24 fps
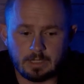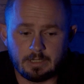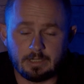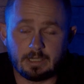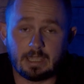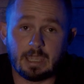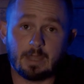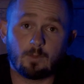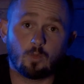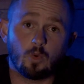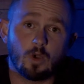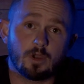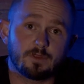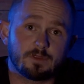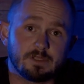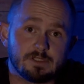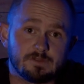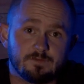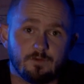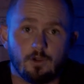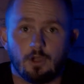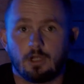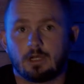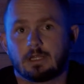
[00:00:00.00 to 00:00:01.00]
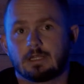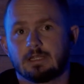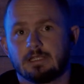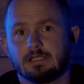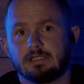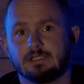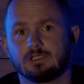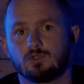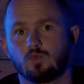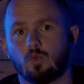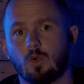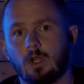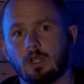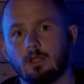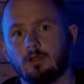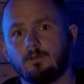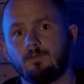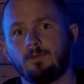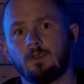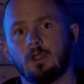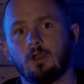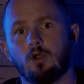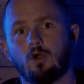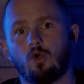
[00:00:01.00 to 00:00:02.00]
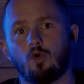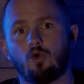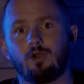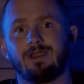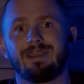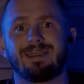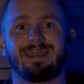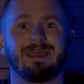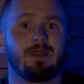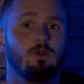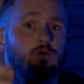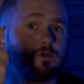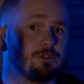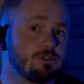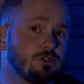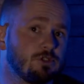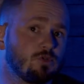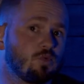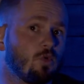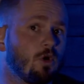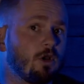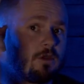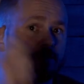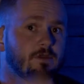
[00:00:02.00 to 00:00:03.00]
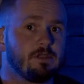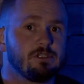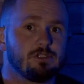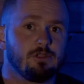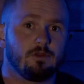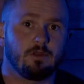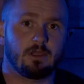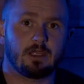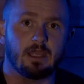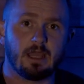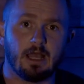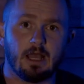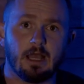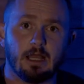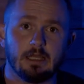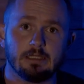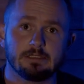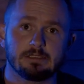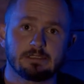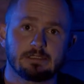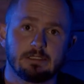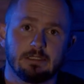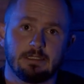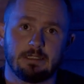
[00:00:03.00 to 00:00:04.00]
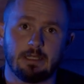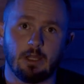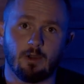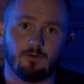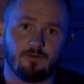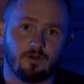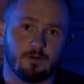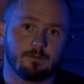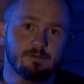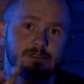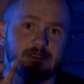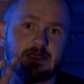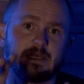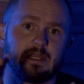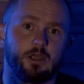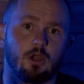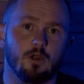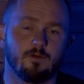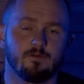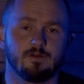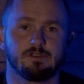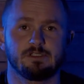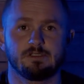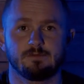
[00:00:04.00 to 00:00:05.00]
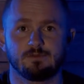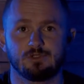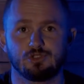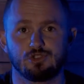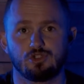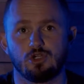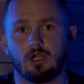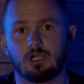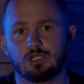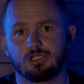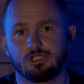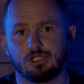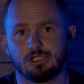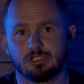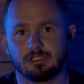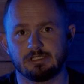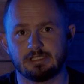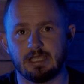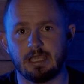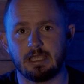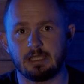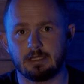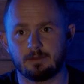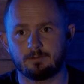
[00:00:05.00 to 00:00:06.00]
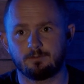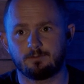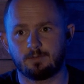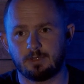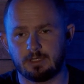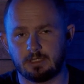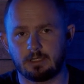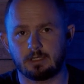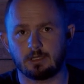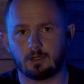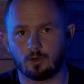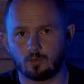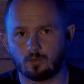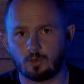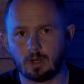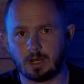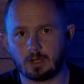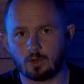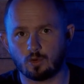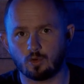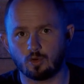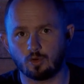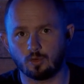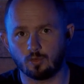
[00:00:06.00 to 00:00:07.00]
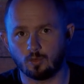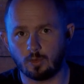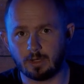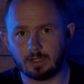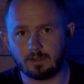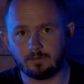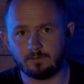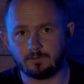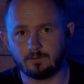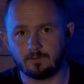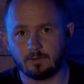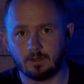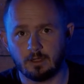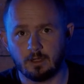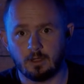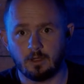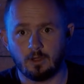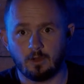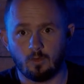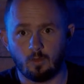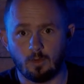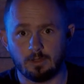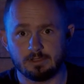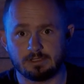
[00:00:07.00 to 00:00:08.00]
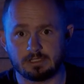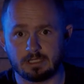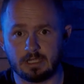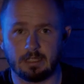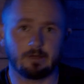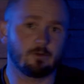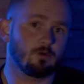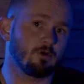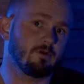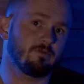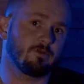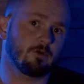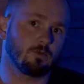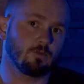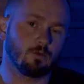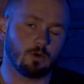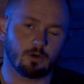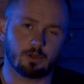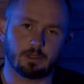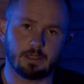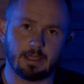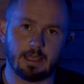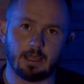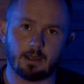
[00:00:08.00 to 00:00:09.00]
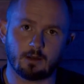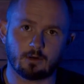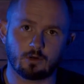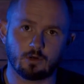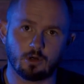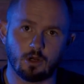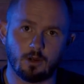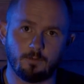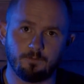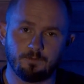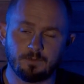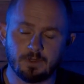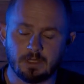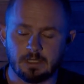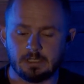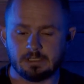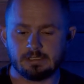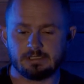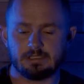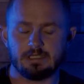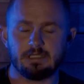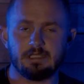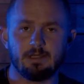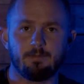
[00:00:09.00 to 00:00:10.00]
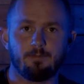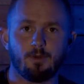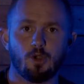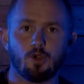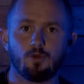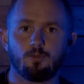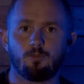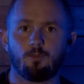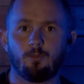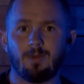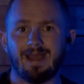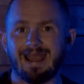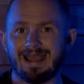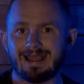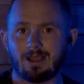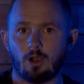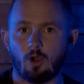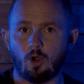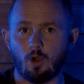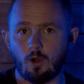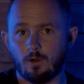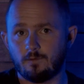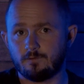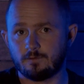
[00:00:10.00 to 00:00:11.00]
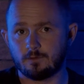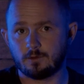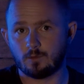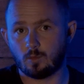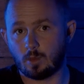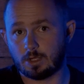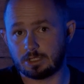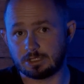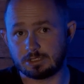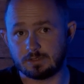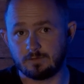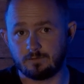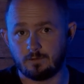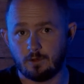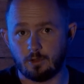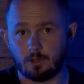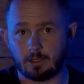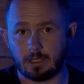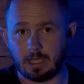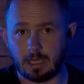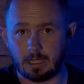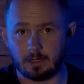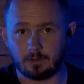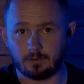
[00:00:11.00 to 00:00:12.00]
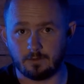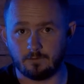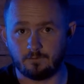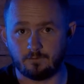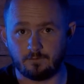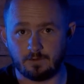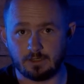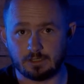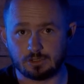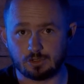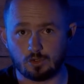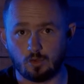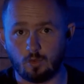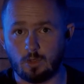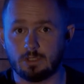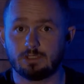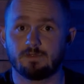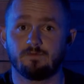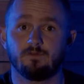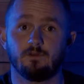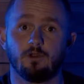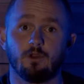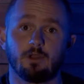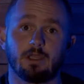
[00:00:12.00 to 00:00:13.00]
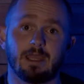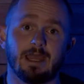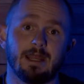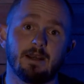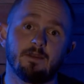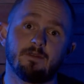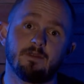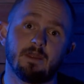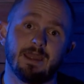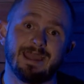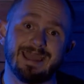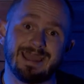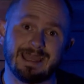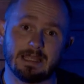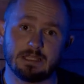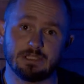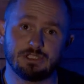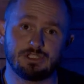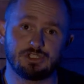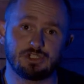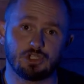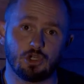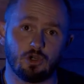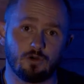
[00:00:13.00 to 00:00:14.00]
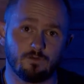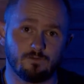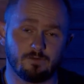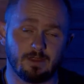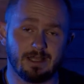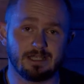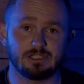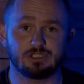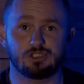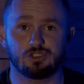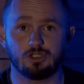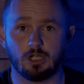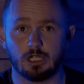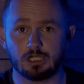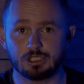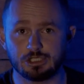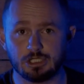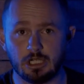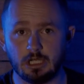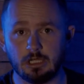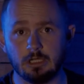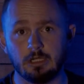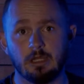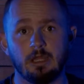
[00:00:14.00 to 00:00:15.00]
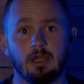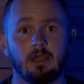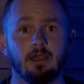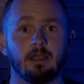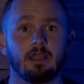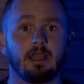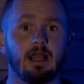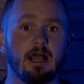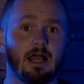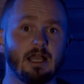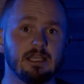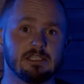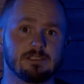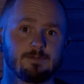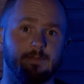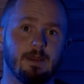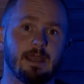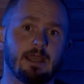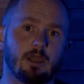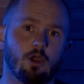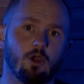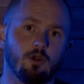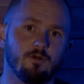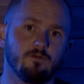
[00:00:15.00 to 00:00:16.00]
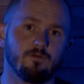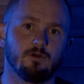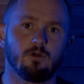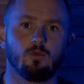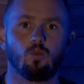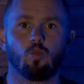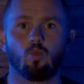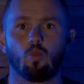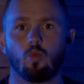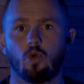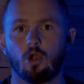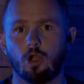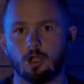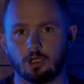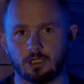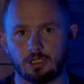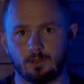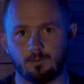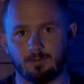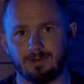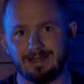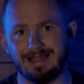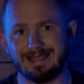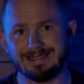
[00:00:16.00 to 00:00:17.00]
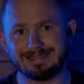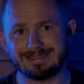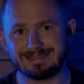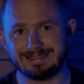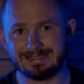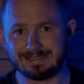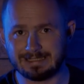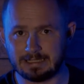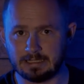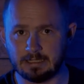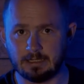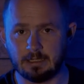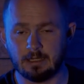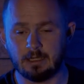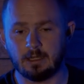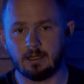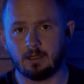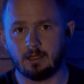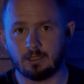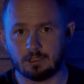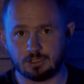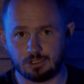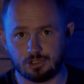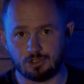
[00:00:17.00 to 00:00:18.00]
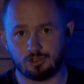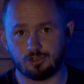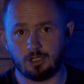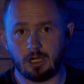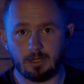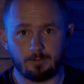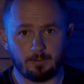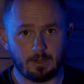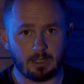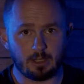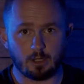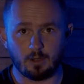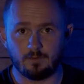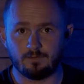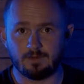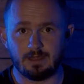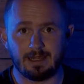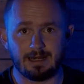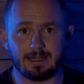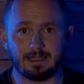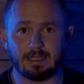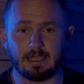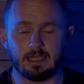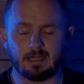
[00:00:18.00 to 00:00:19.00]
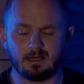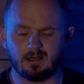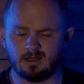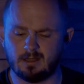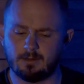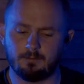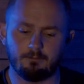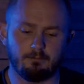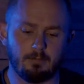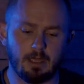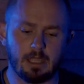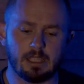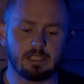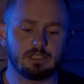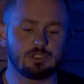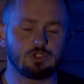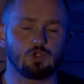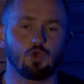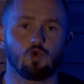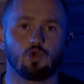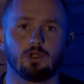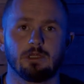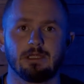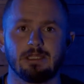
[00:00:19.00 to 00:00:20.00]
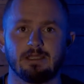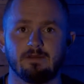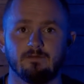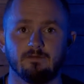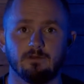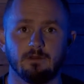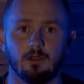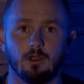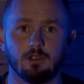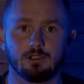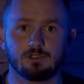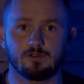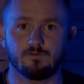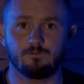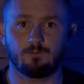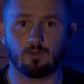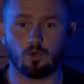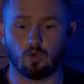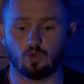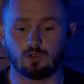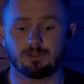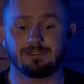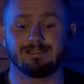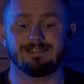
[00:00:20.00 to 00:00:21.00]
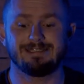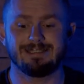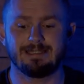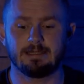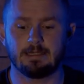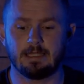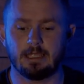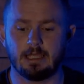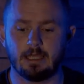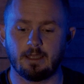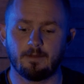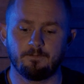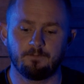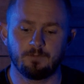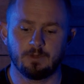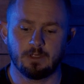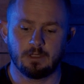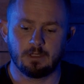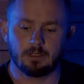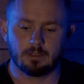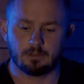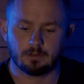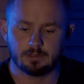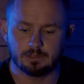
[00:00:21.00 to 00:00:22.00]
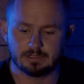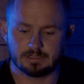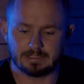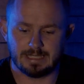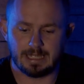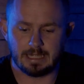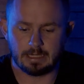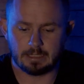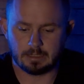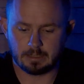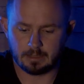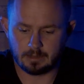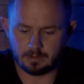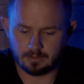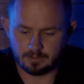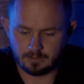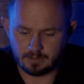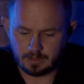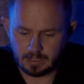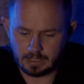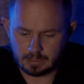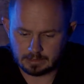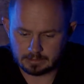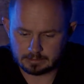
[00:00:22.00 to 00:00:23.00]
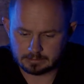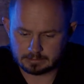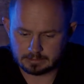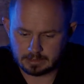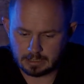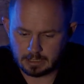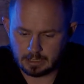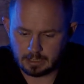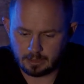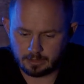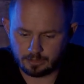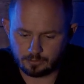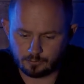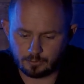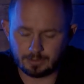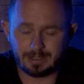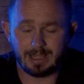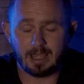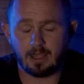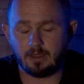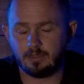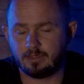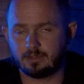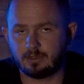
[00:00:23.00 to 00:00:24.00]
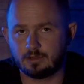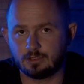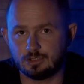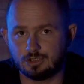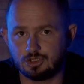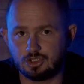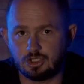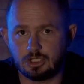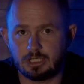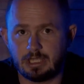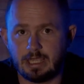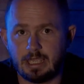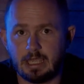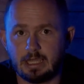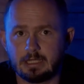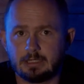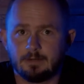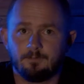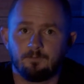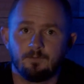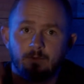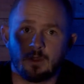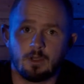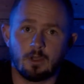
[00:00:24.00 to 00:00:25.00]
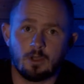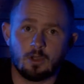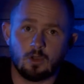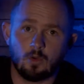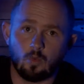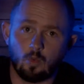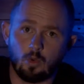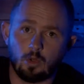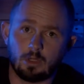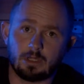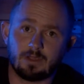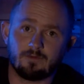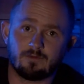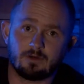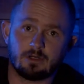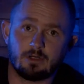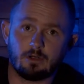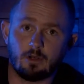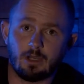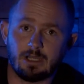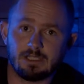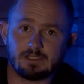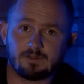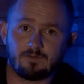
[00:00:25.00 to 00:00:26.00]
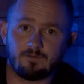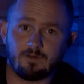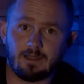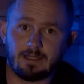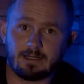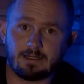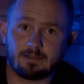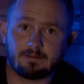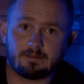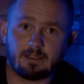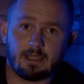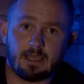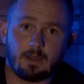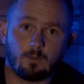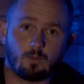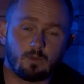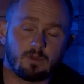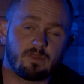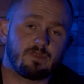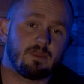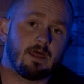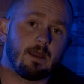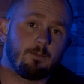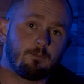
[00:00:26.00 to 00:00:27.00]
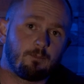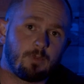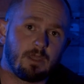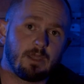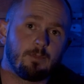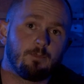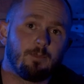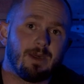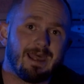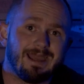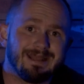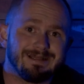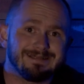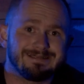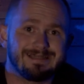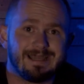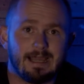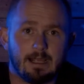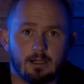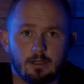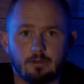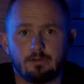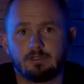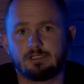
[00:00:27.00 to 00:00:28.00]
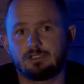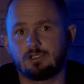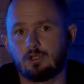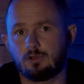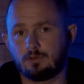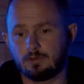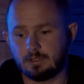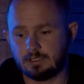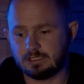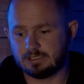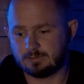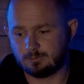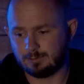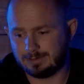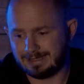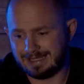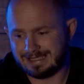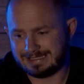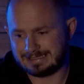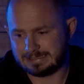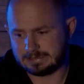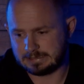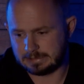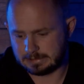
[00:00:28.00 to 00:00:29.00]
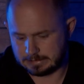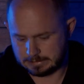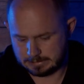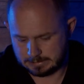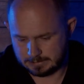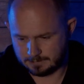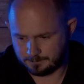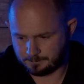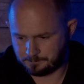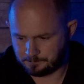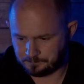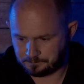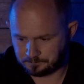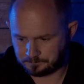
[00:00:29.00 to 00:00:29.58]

You can work these vertically as well, or you can also work these on the cast. Now, if I'm sitting over some structure, say it be a wreck or a reef, once again, or even a rocky outcrop, set your boat back off it once you've located the fish or once you've located the edge of that structure, cast back over it and work your plastic straight back over that again, making sure to leave lots of pauses in there, because that 3/8 jig head will give it a nice flutter down with that big paddle tail that's on these plastics.